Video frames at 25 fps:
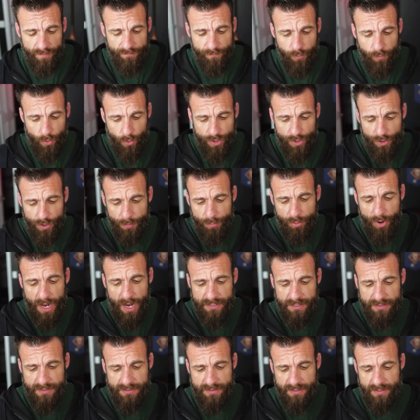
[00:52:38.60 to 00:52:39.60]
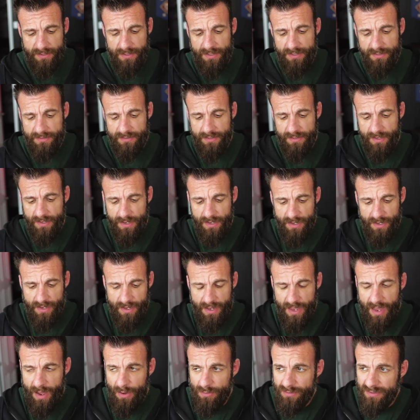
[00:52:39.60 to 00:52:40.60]
four year process of this,
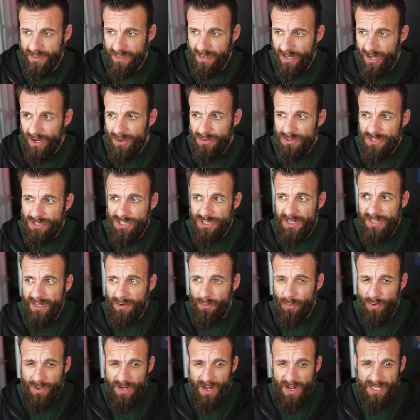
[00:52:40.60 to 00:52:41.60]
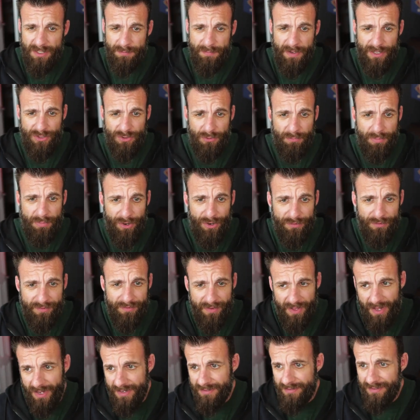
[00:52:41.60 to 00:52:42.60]
I was like, oh shit, we're not special
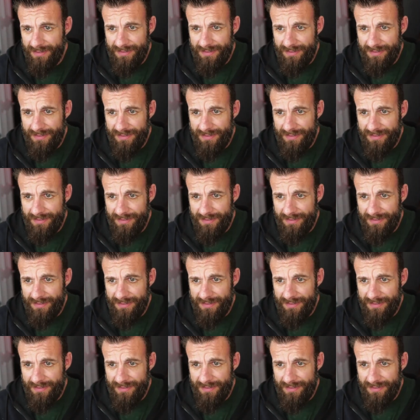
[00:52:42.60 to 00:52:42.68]
butterflies.